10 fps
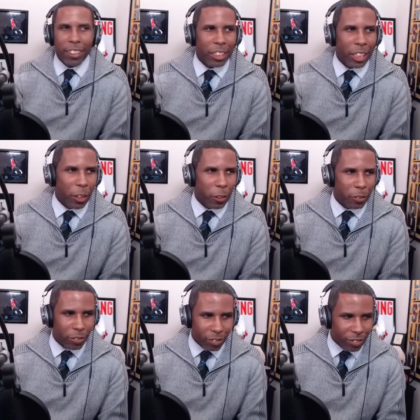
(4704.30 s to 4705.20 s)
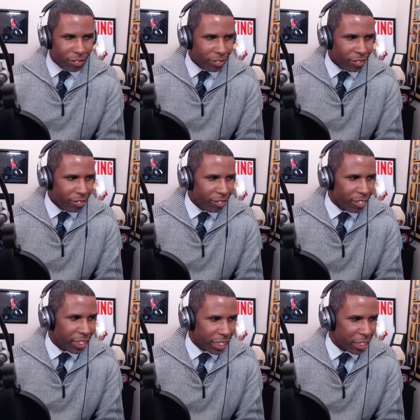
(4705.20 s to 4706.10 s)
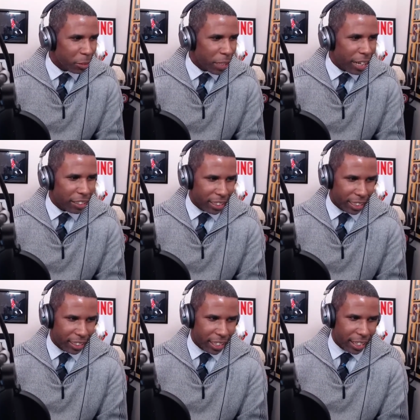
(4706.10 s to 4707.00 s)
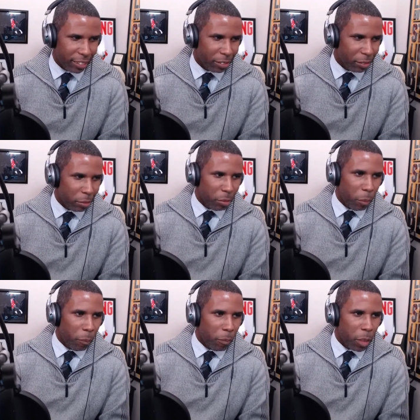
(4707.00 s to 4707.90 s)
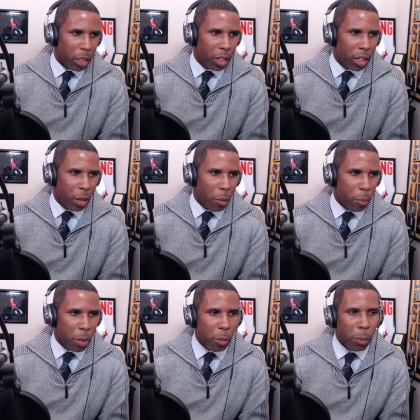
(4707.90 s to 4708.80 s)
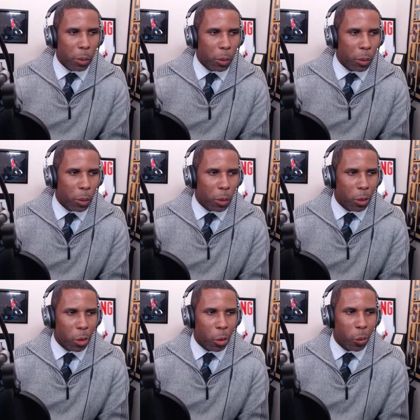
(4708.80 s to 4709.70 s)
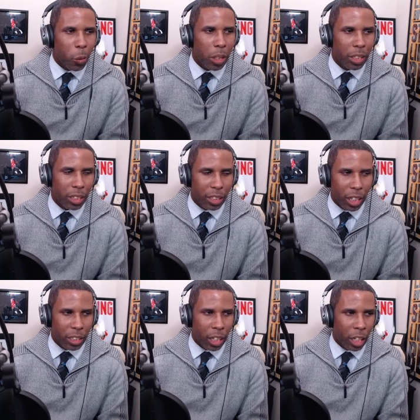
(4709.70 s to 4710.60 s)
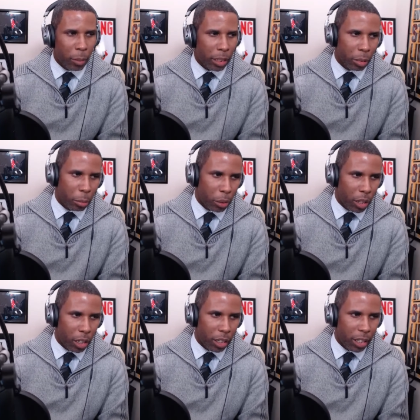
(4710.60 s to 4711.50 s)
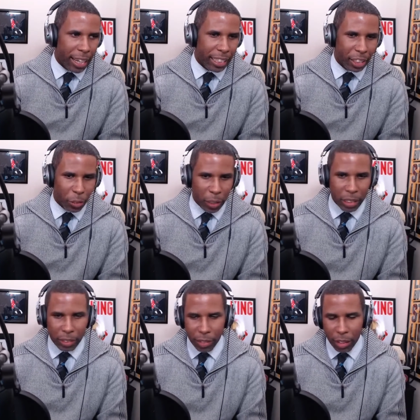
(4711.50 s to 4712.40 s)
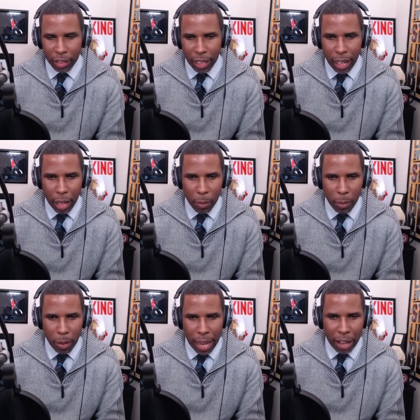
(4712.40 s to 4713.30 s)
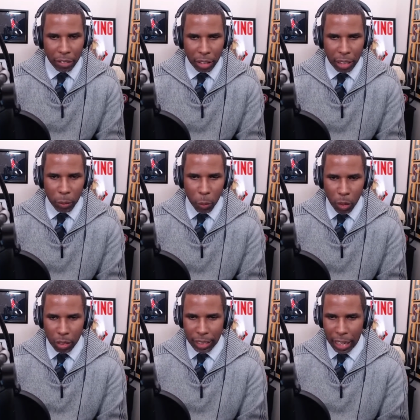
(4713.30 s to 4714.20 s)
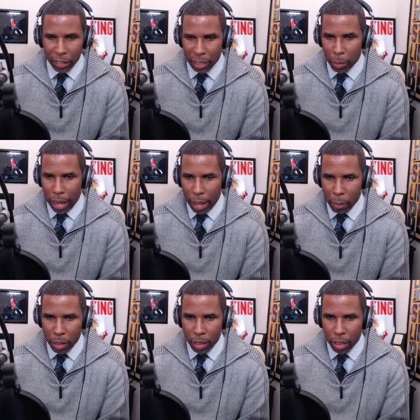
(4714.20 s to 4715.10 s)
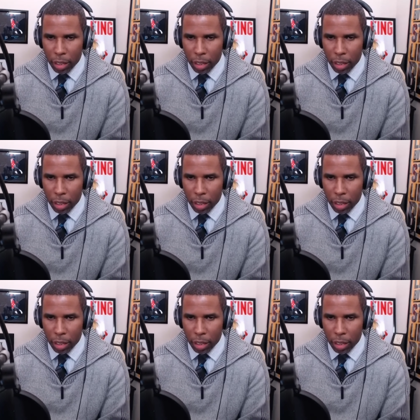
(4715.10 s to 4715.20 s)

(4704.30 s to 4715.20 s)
So this is what I'll say to that. People who wanted to start talking about LeBron as the greatest of all time after he won titles in Miami,